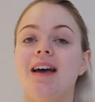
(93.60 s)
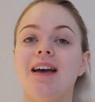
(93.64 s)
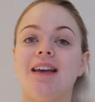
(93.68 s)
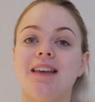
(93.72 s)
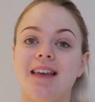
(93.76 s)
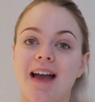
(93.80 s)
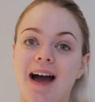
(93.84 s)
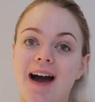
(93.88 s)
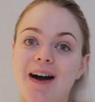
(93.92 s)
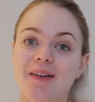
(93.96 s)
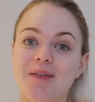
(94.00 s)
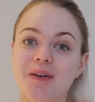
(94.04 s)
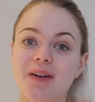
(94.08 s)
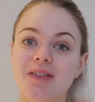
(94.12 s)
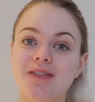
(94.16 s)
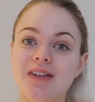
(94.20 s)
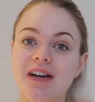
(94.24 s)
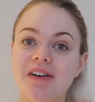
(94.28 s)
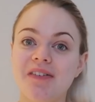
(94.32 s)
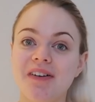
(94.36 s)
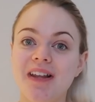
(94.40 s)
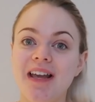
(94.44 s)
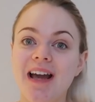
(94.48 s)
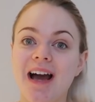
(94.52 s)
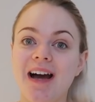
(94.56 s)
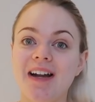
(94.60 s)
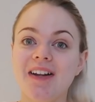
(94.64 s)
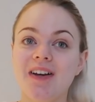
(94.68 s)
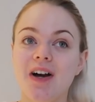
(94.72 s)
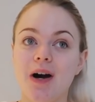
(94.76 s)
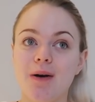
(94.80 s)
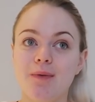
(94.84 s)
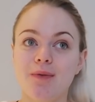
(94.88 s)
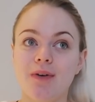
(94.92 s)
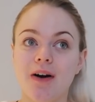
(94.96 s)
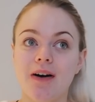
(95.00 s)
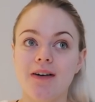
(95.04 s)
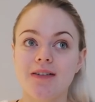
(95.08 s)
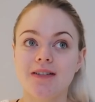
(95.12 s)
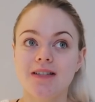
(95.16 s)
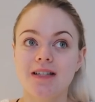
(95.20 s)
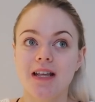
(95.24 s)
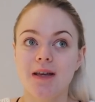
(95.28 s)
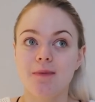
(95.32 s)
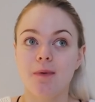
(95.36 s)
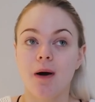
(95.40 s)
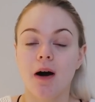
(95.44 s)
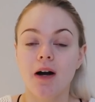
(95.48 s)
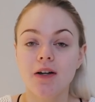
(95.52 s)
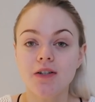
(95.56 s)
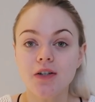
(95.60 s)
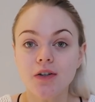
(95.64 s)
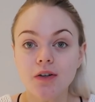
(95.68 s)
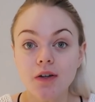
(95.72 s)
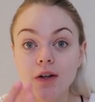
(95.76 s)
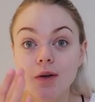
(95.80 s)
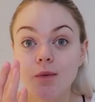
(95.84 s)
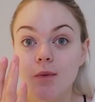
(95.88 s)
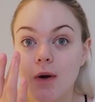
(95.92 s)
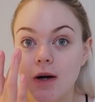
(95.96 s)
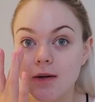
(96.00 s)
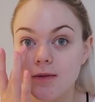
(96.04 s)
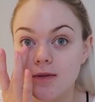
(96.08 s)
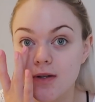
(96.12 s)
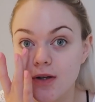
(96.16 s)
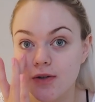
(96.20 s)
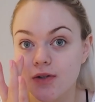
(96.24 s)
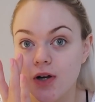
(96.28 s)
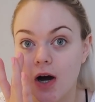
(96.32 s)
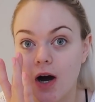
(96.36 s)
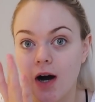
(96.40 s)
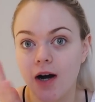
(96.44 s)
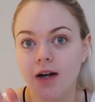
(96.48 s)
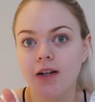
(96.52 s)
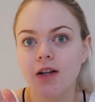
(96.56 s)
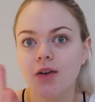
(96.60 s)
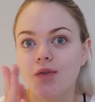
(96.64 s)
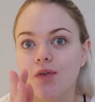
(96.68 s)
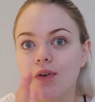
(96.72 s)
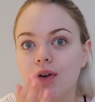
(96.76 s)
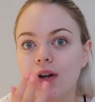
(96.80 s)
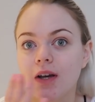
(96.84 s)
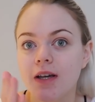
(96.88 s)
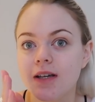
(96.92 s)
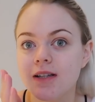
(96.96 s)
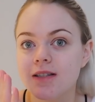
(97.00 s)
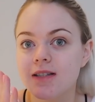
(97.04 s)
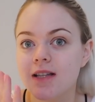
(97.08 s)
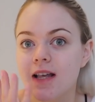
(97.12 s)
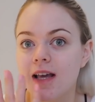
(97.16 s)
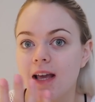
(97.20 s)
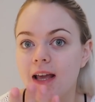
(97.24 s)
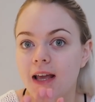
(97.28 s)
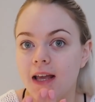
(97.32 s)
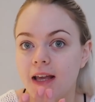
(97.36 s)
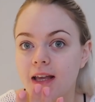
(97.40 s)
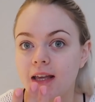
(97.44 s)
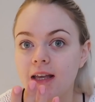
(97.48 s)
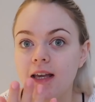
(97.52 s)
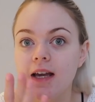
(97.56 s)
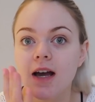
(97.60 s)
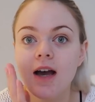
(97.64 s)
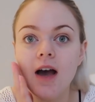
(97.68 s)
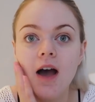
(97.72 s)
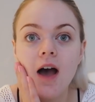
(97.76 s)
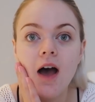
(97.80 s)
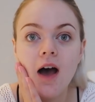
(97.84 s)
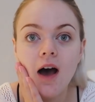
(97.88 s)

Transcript: yeah, we've definitely had a couple hours sleep, but I don't know why I'm so tired. I feel like it's the heat.